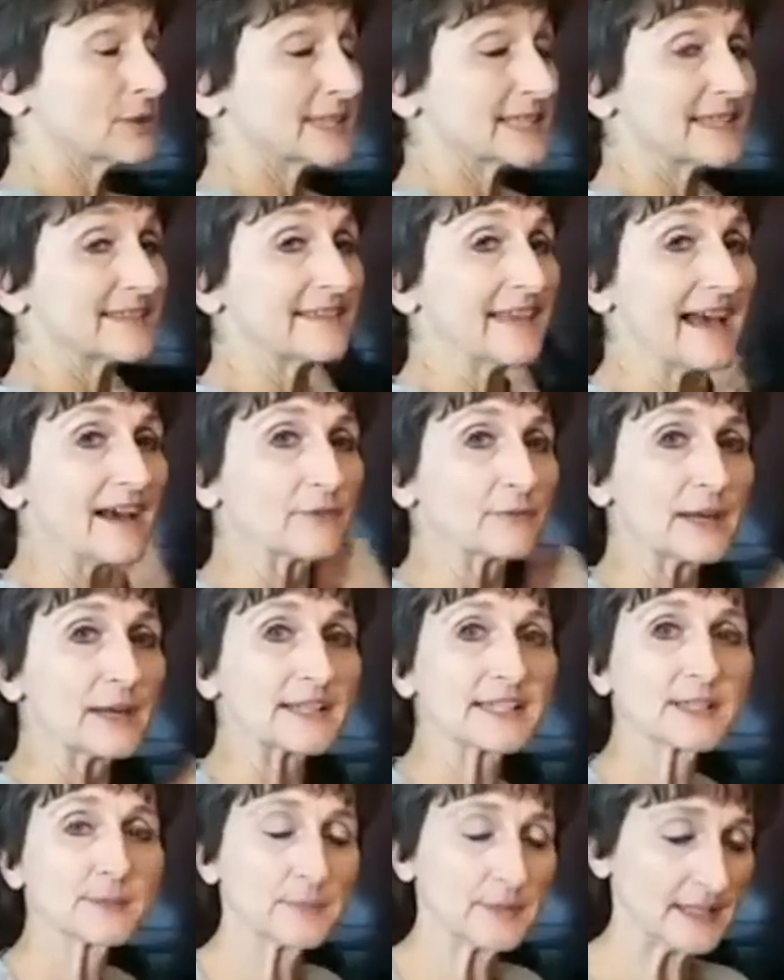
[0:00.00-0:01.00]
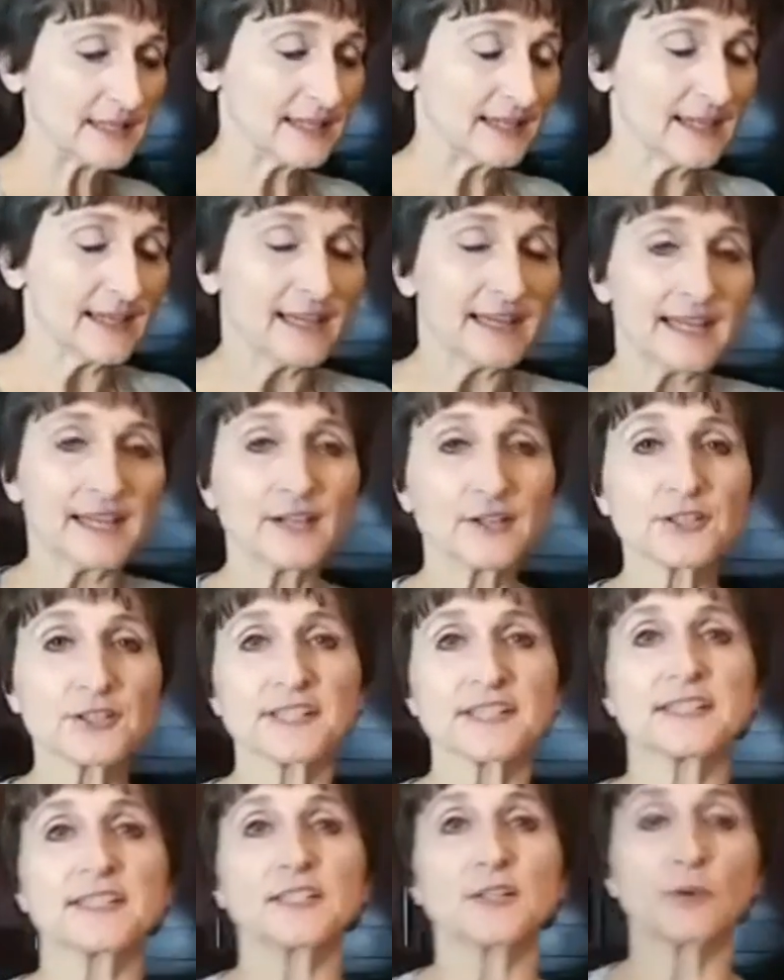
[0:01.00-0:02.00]
was in that recipe.
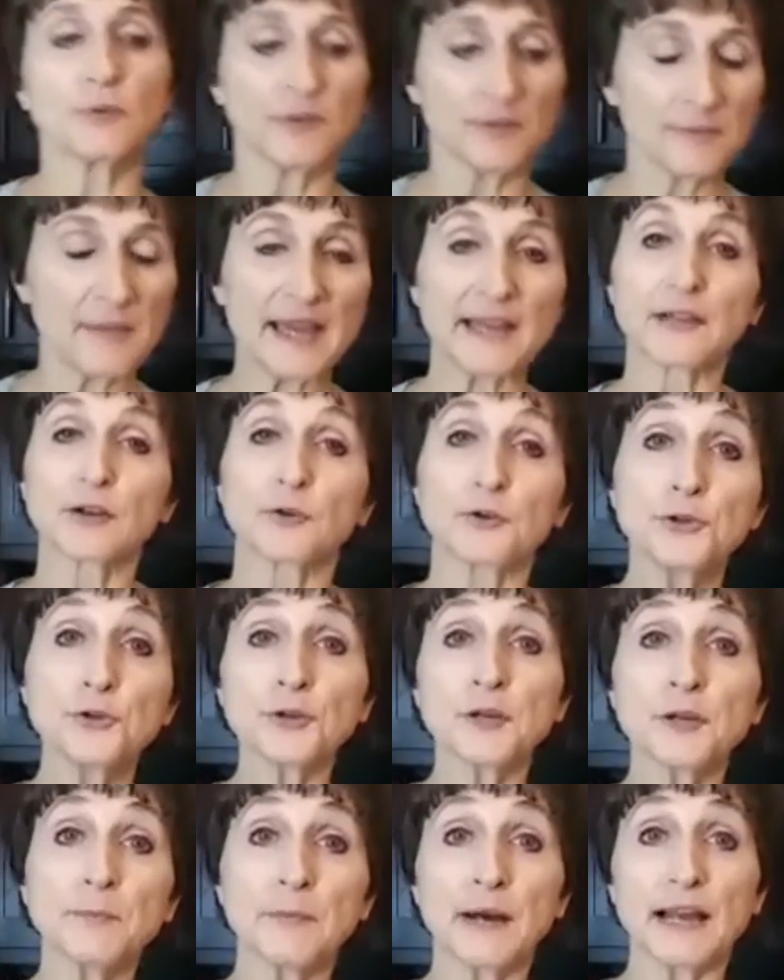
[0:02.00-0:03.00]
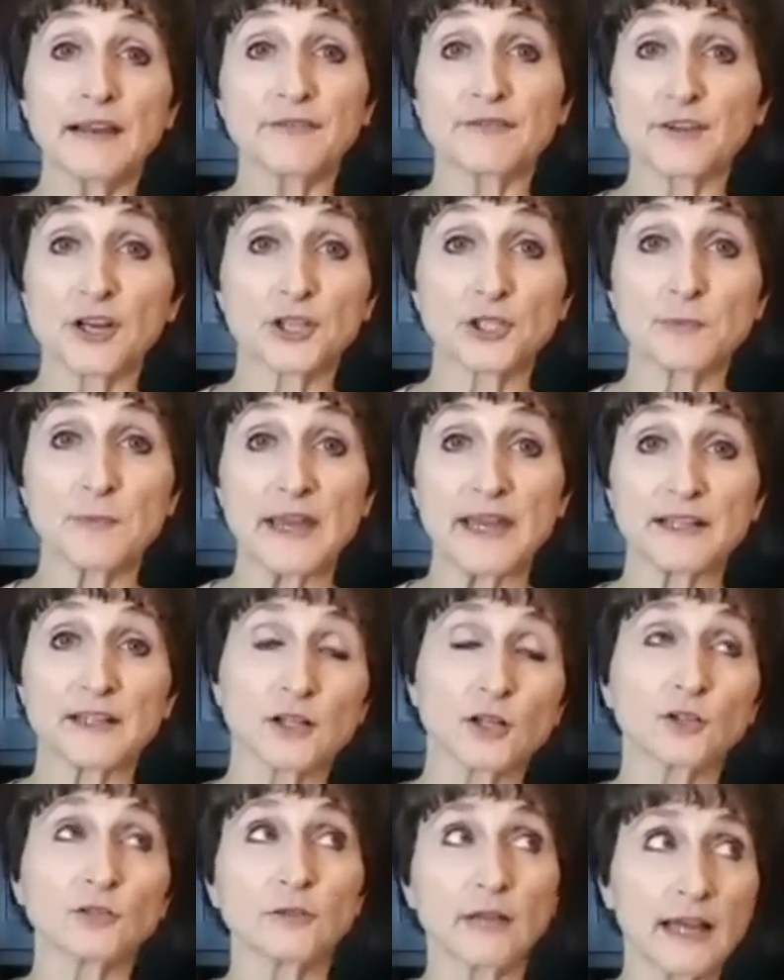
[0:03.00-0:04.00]
Here's the deal with mango. You can buy fresh
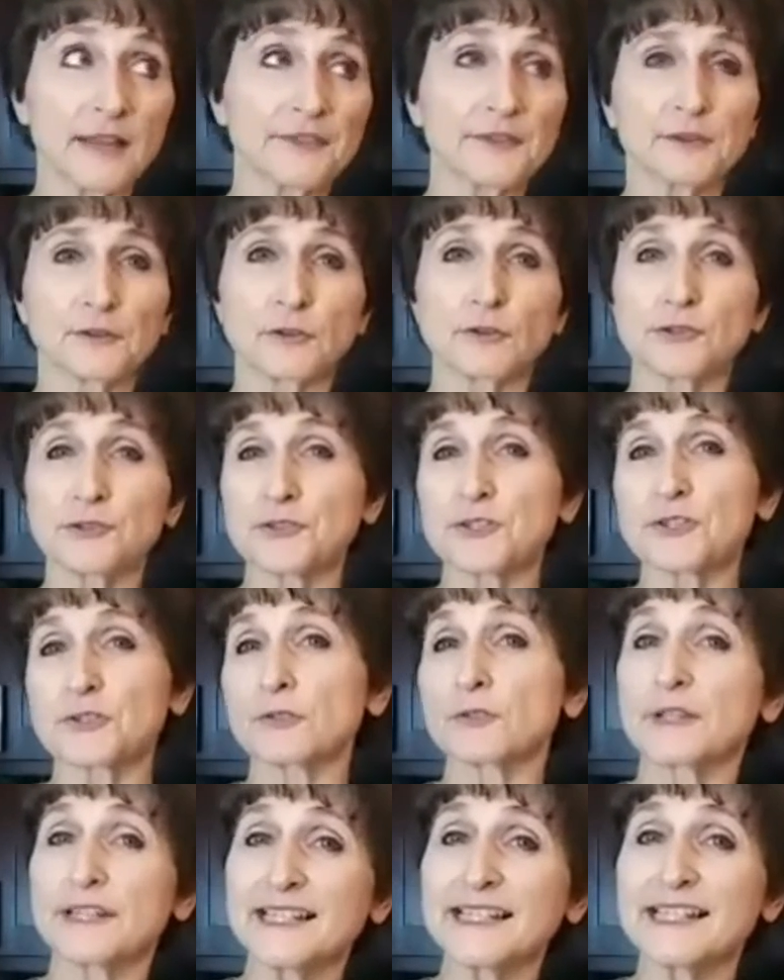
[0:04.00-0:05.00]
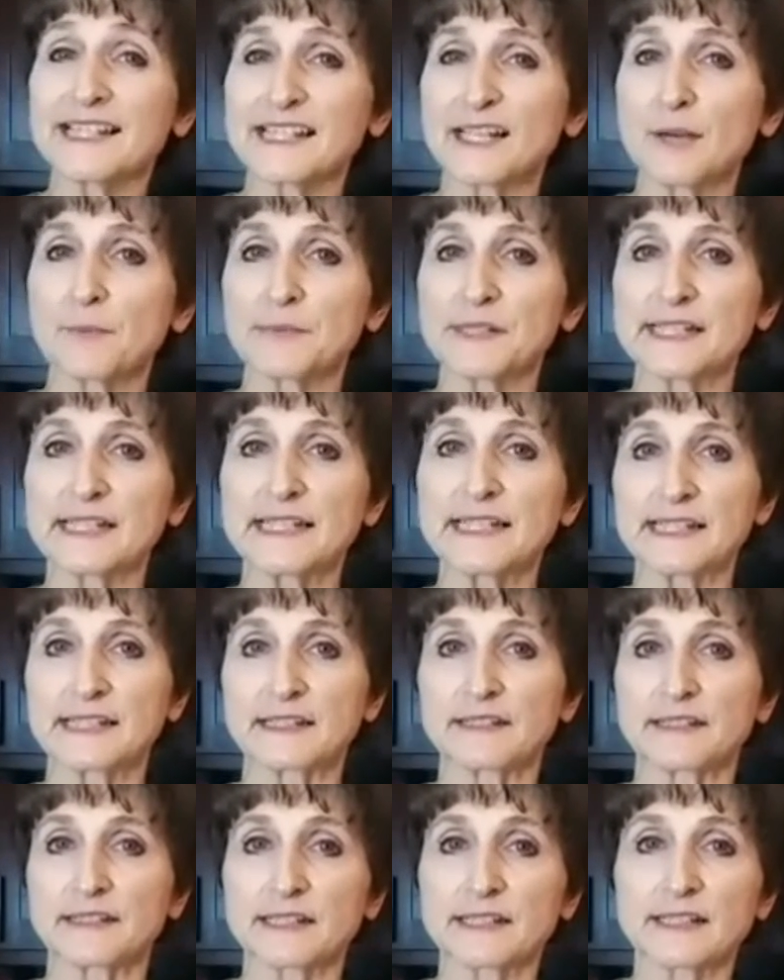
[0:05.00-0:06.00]
mango at the grocery store in some
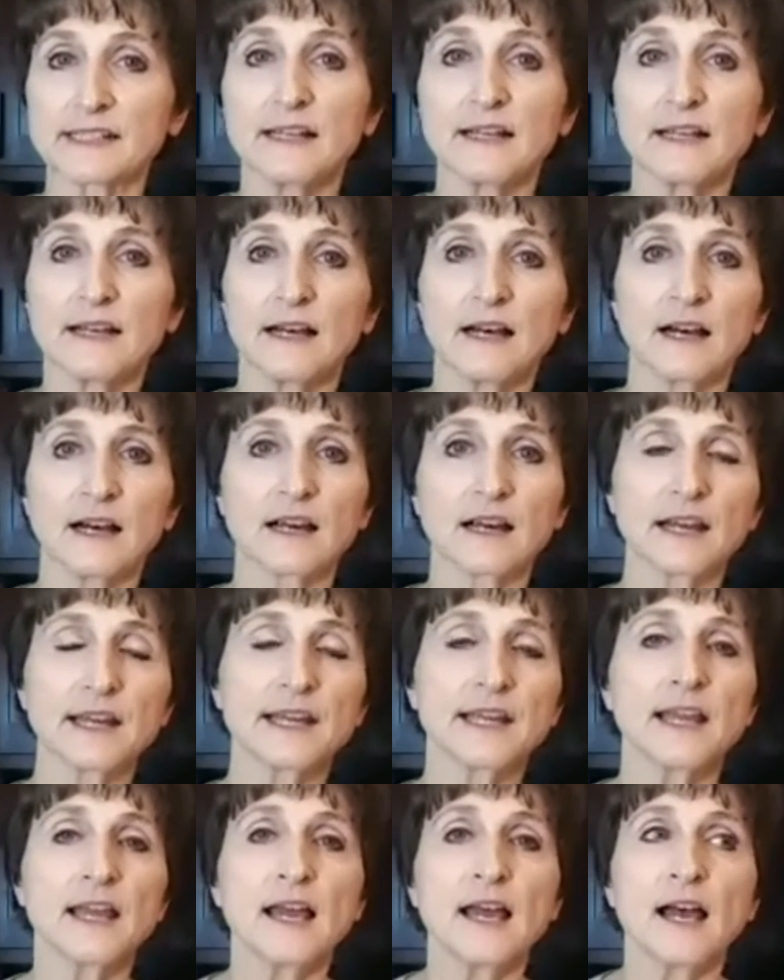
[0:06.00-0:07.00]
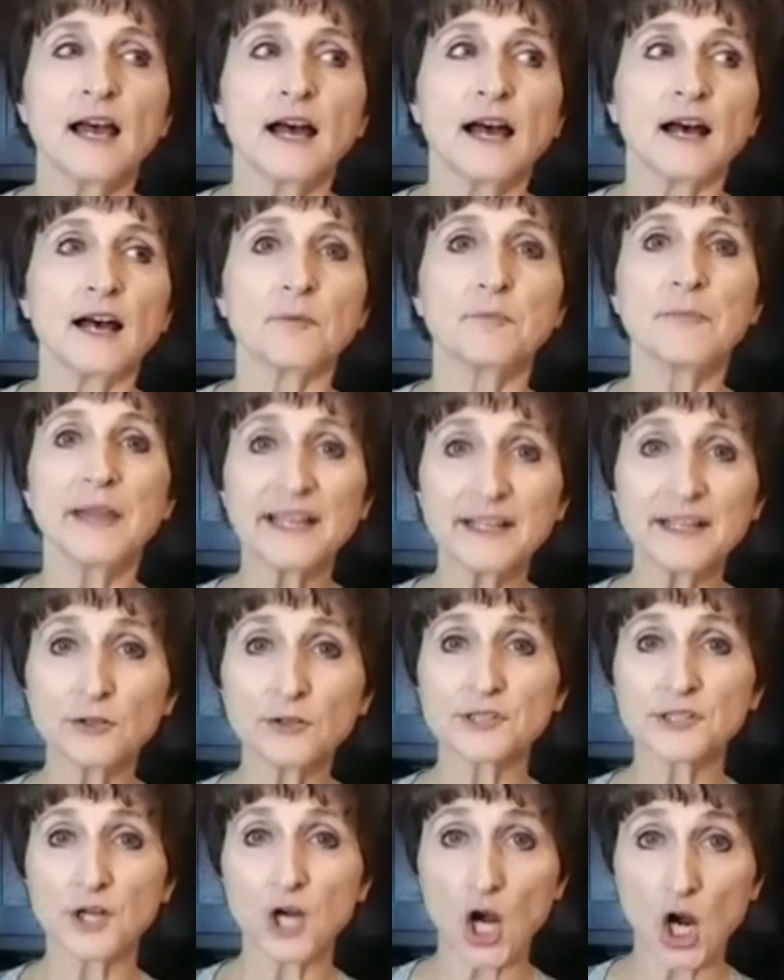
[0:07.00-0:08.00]
seasons, all right?
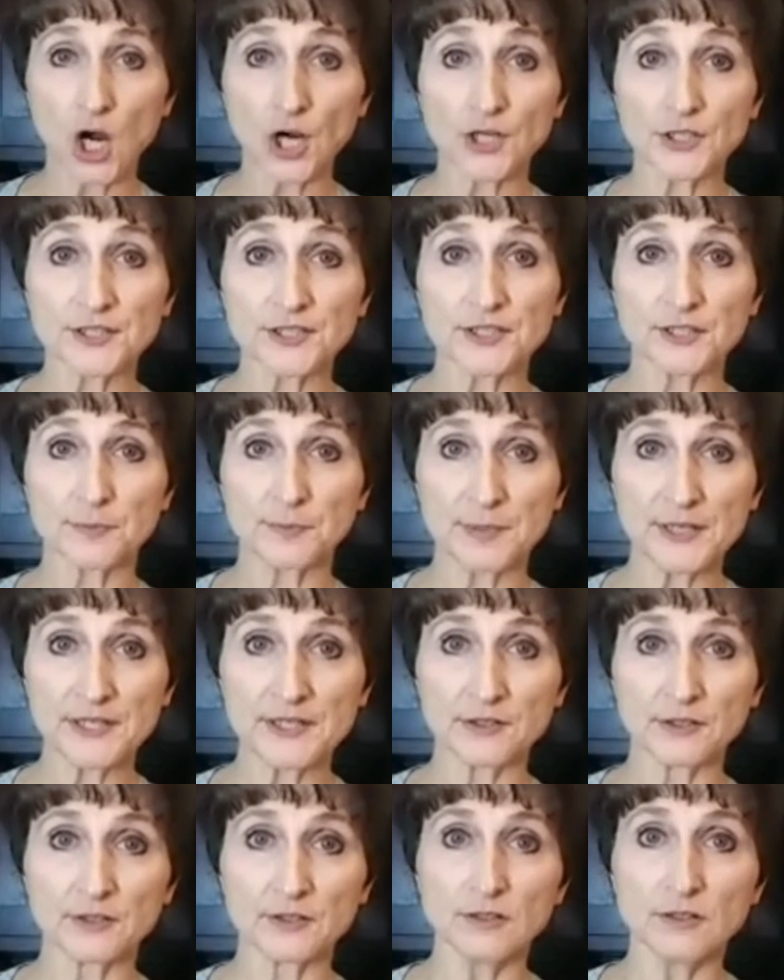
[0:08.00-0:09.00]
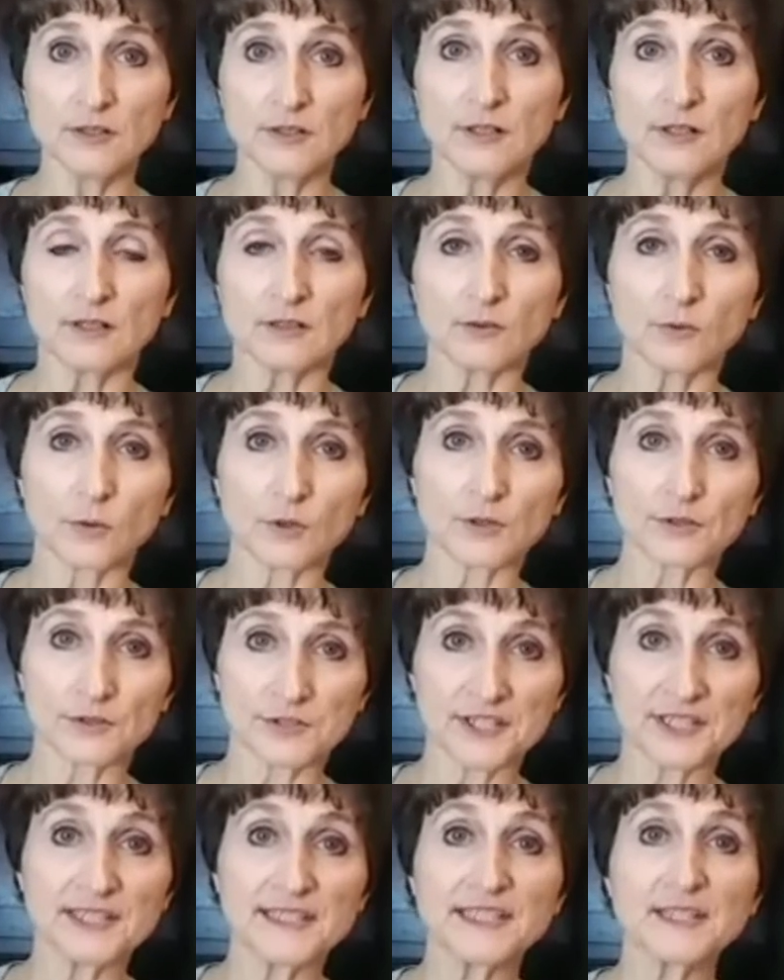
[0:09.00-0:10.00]
Mangoes are hard to peel or
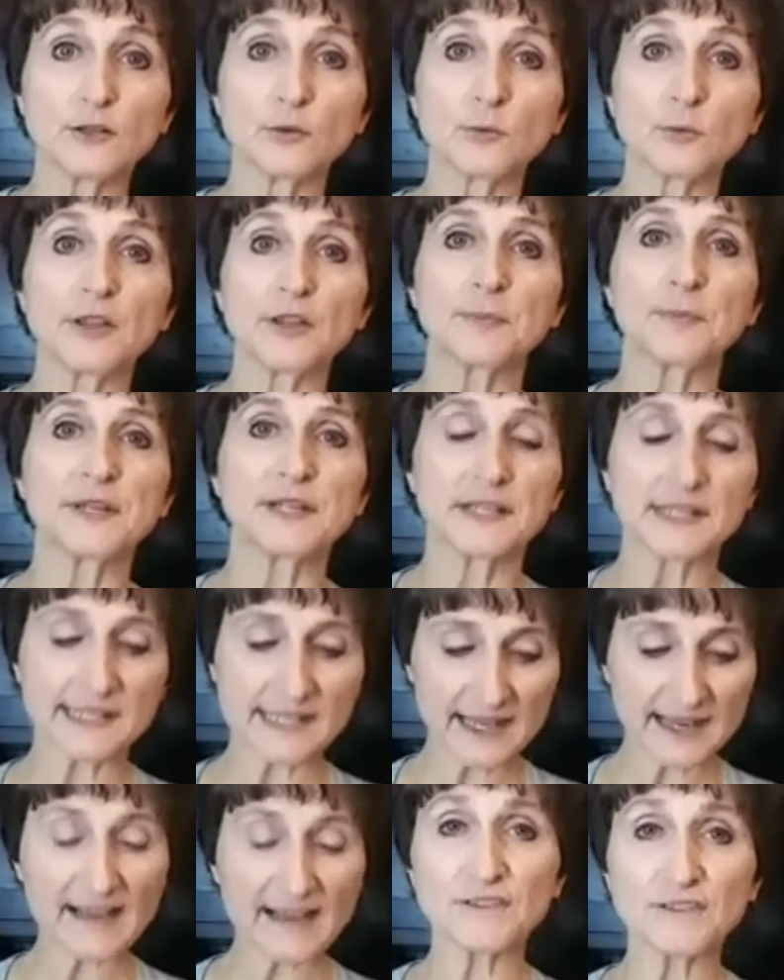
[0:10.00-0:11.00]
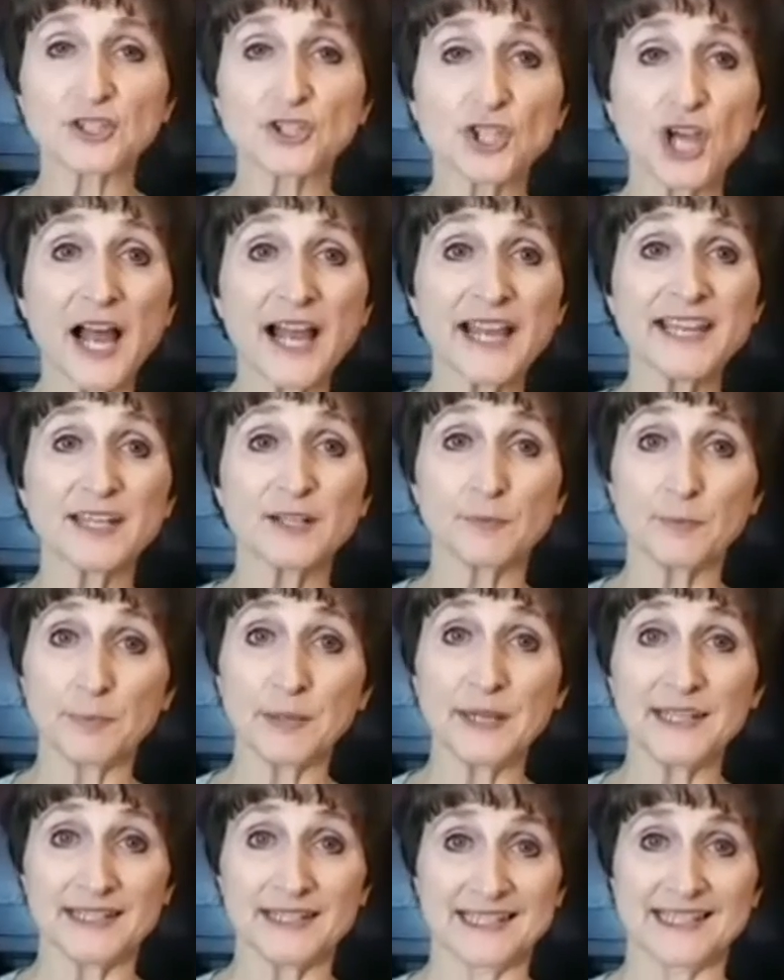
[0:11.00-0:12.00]
to deal with because they have a giant
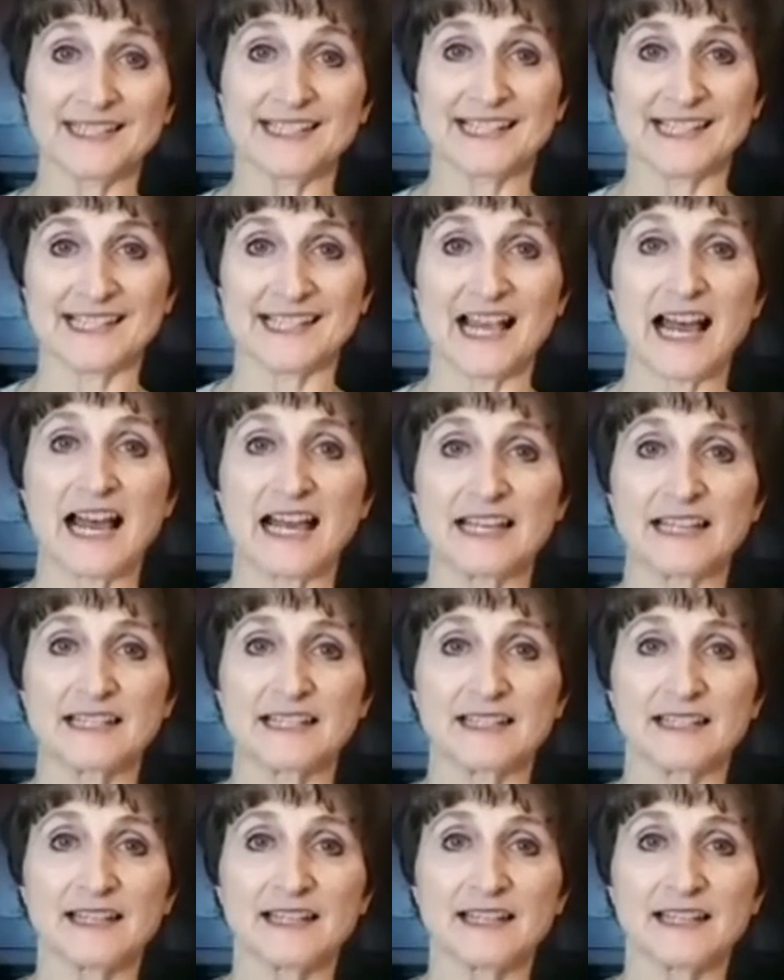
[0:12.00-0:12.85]
pit inside.